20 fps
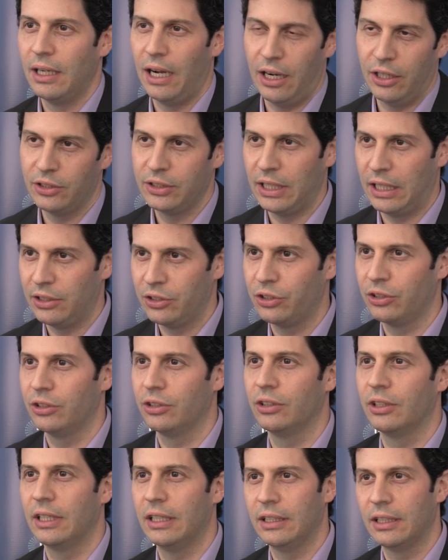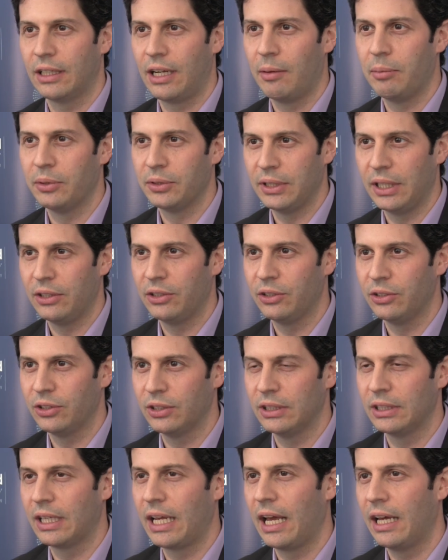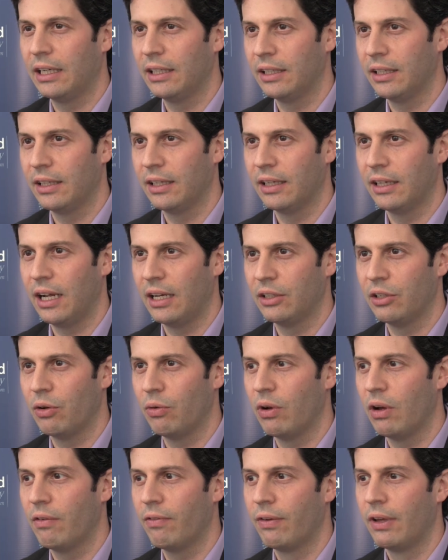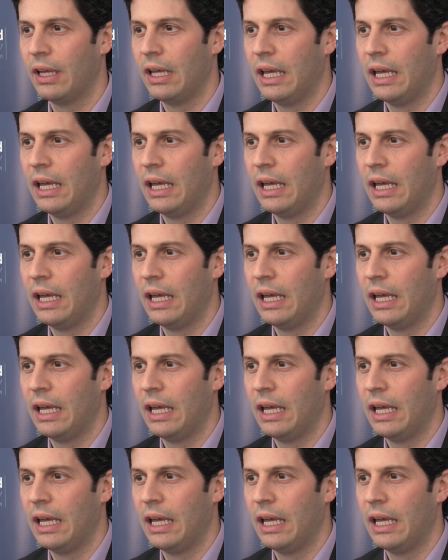our center and a couple centers in Canada that I know of